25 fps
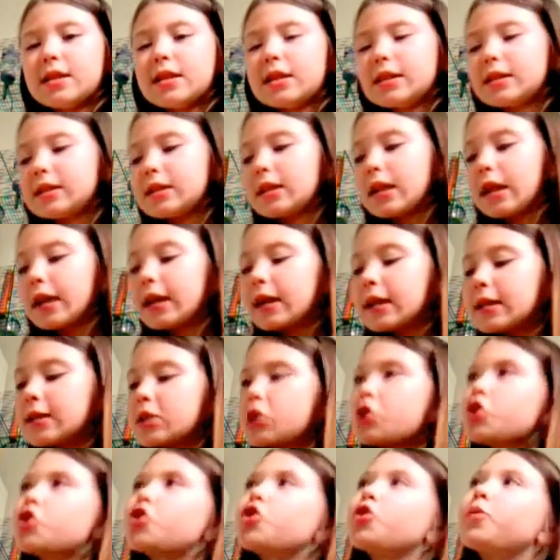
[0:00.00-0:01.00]
it's like a
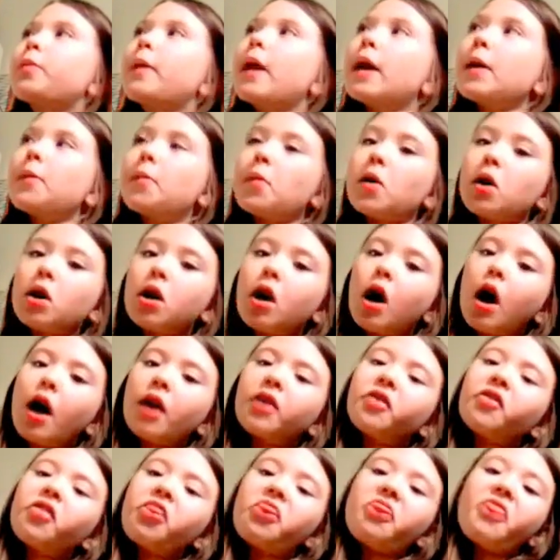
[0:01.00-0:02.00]
tissue paper
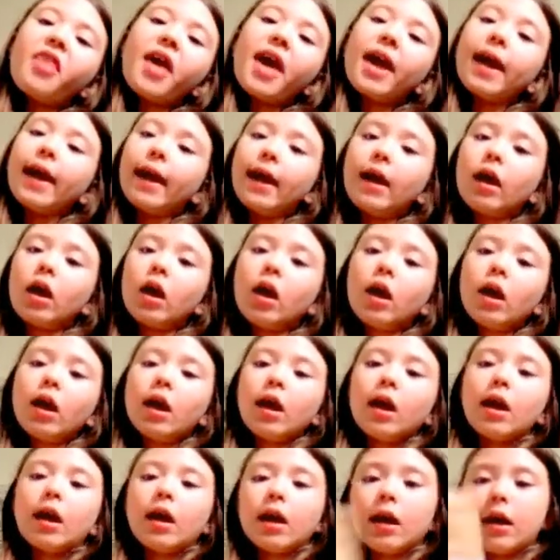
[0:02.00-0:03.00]
kind of thing.
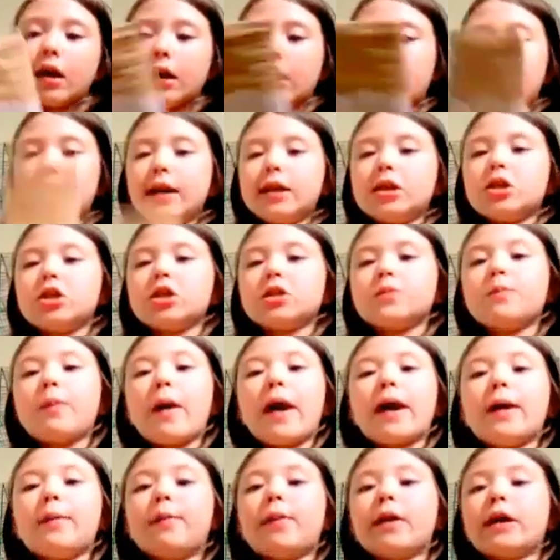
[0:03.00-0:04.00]
It's just
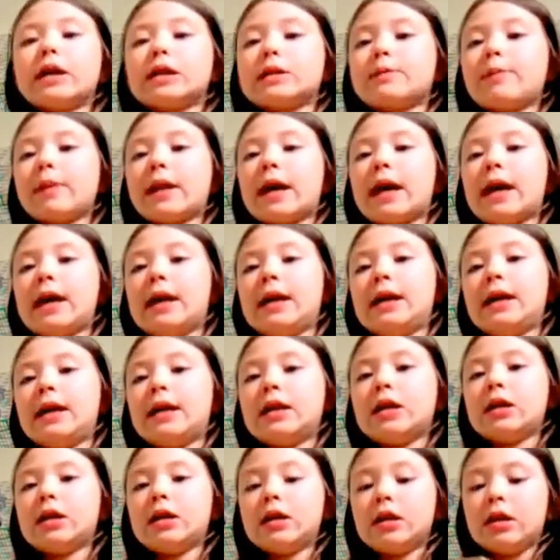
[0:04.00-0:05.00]
paper, it's
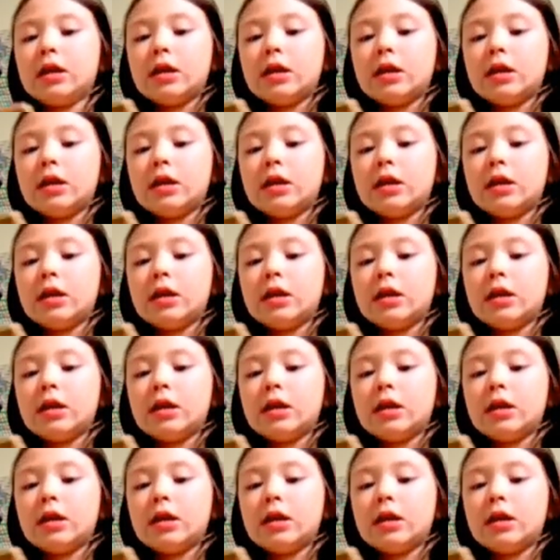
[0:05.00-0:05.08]
plain.